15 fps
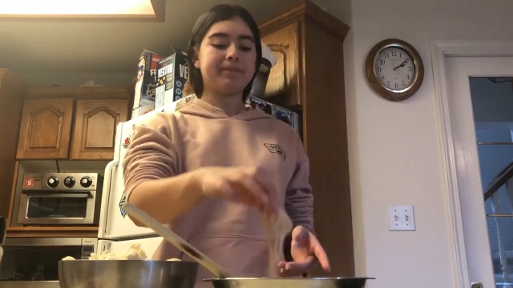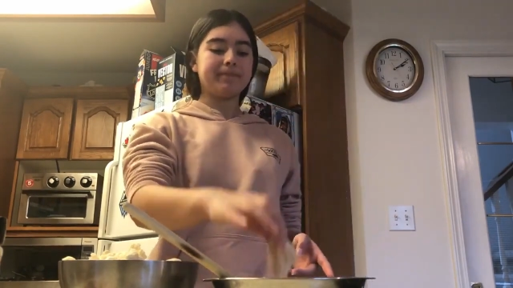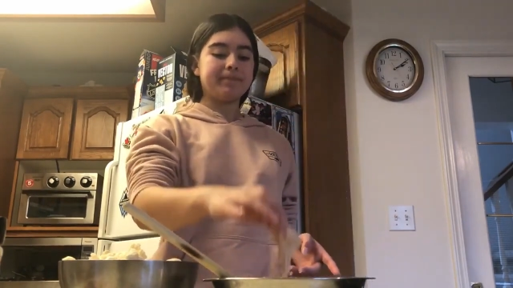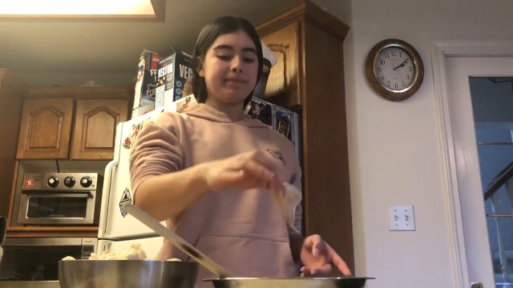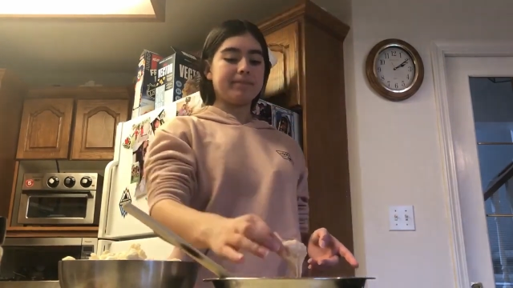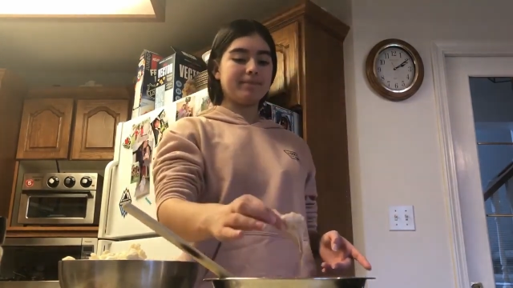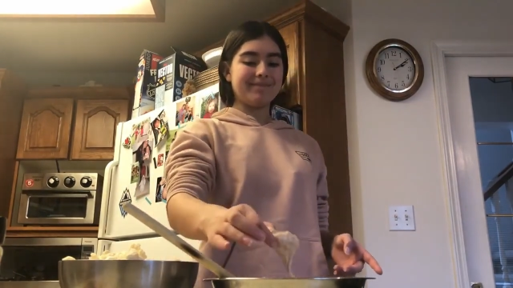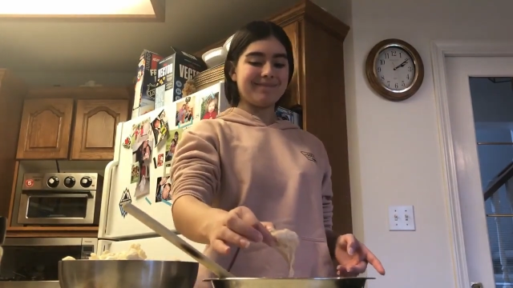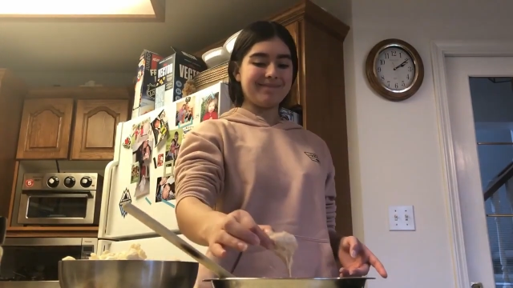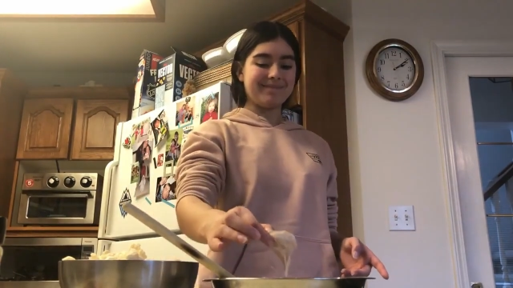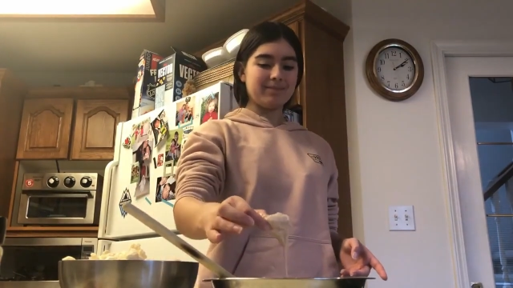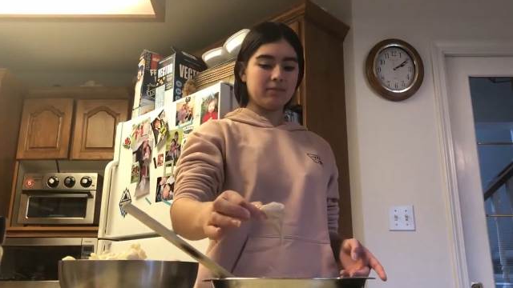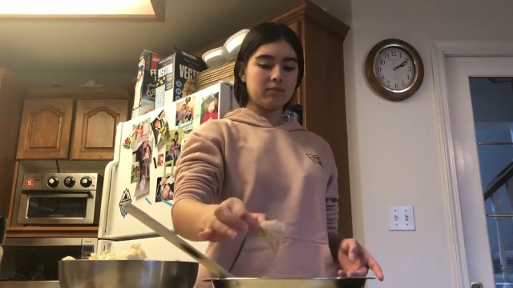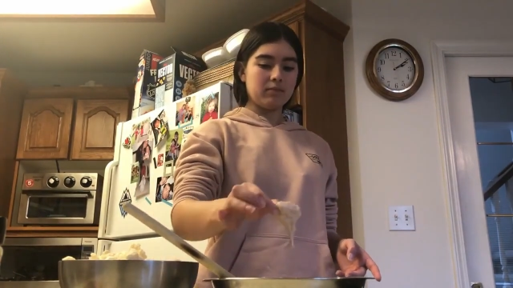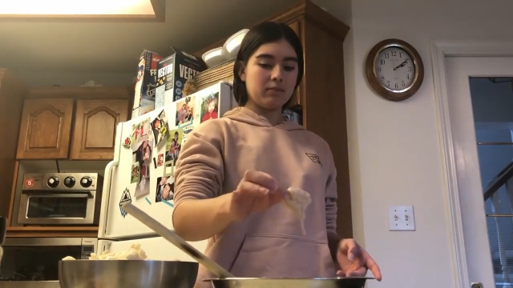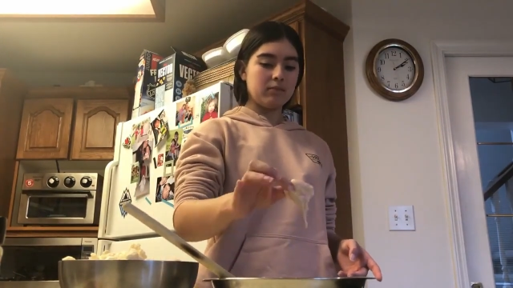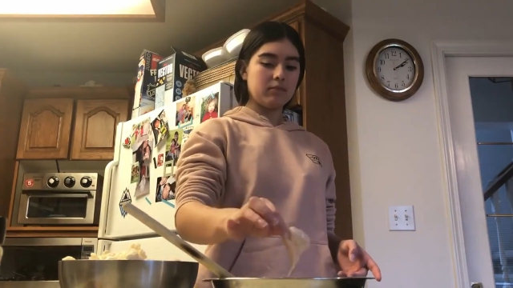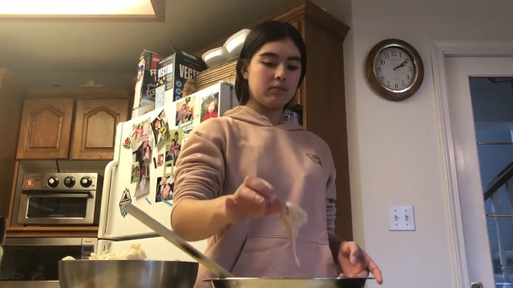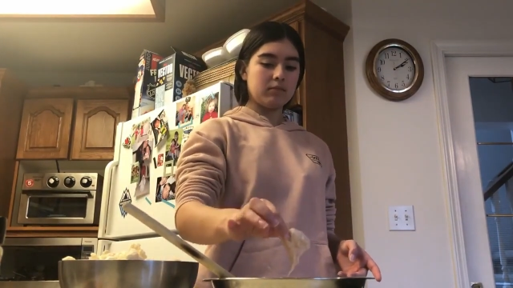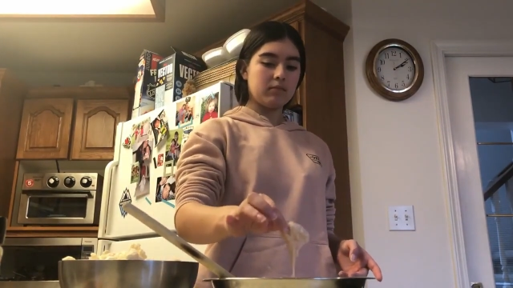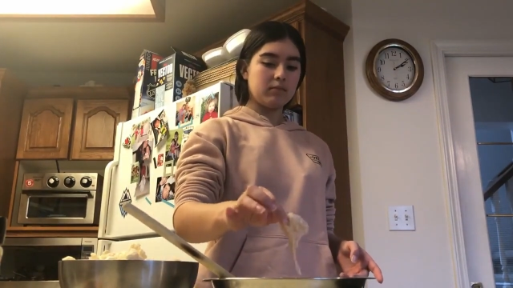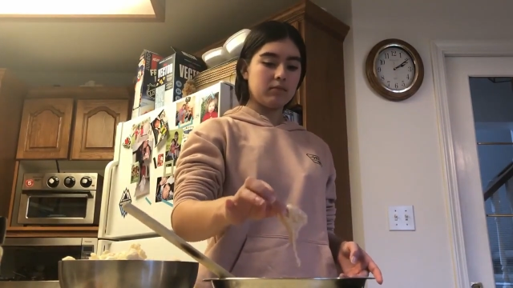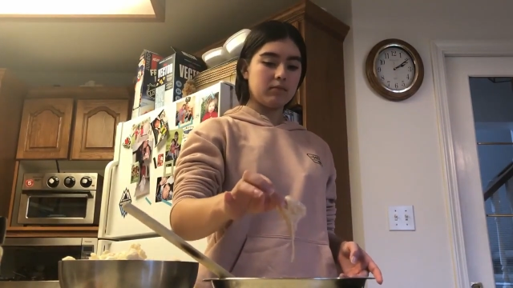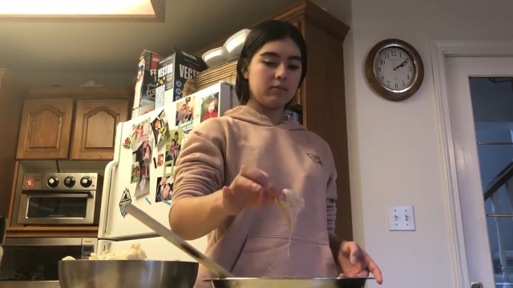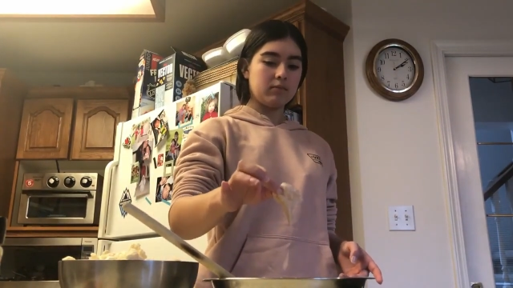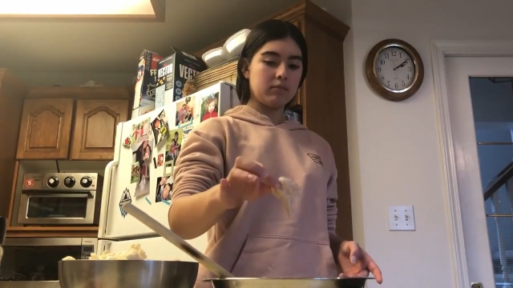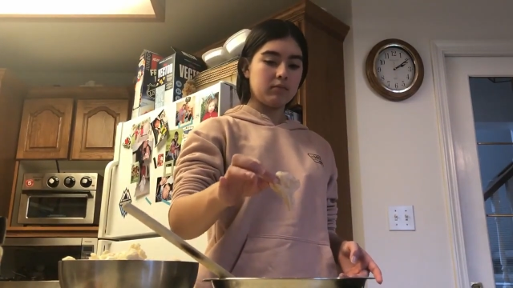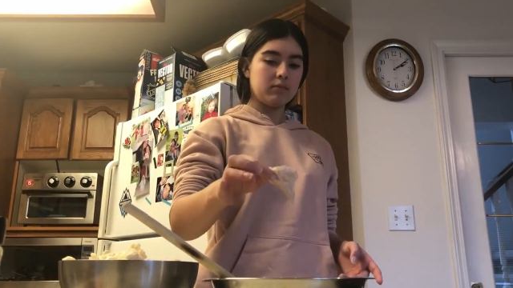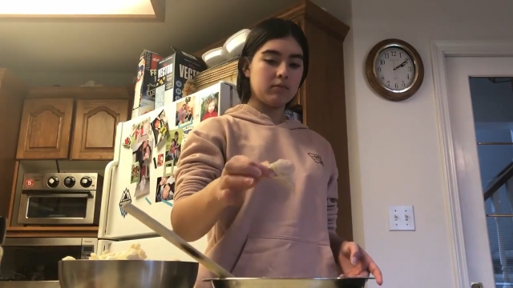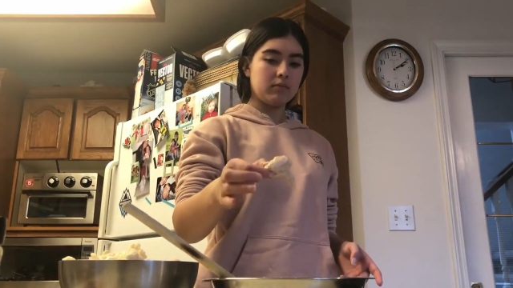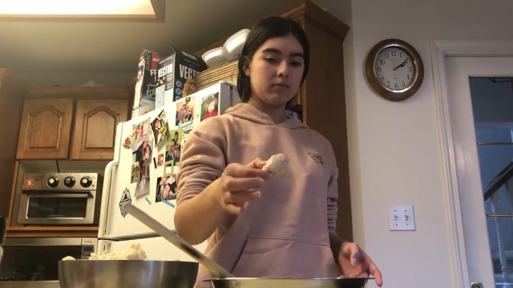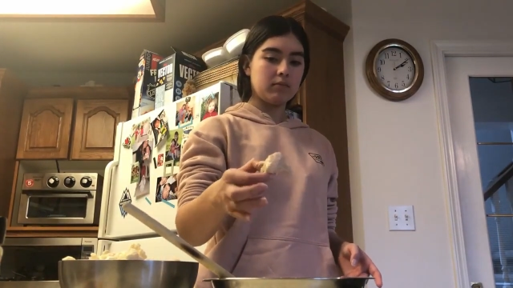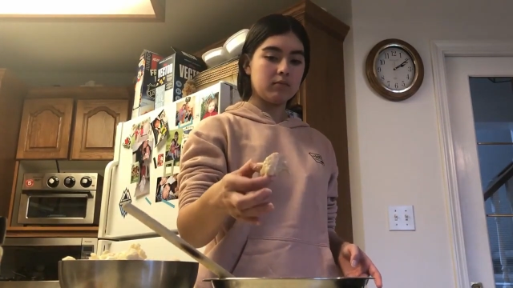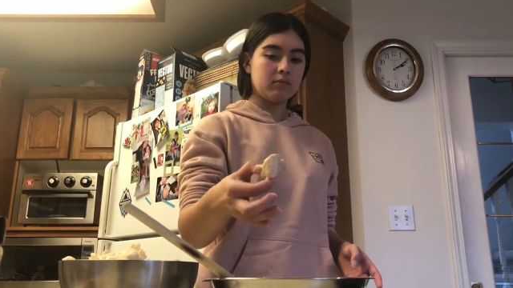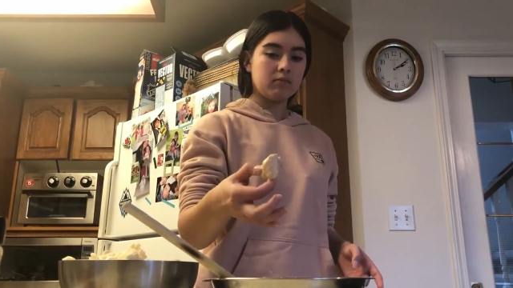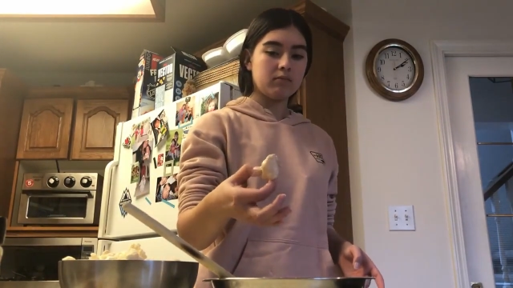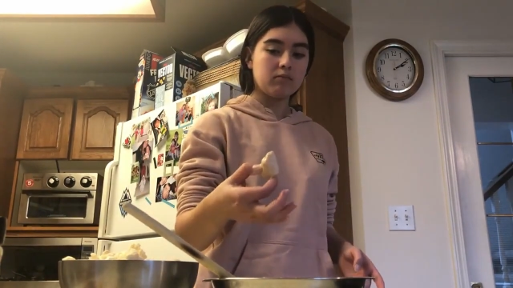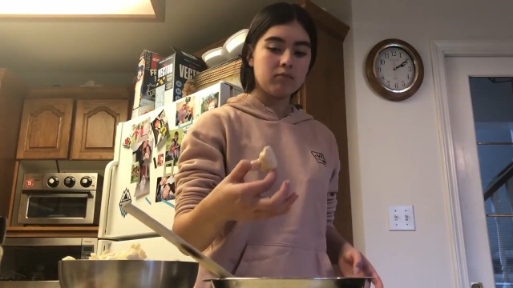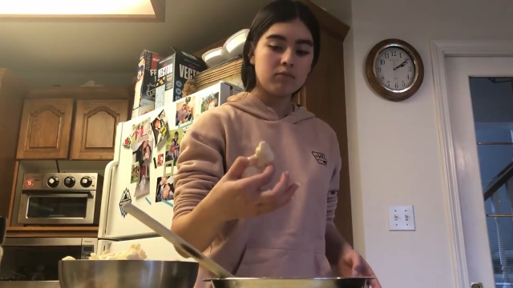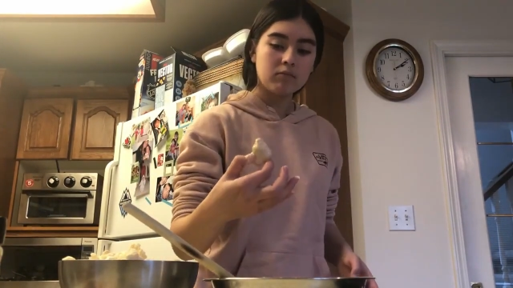Nobody speaks.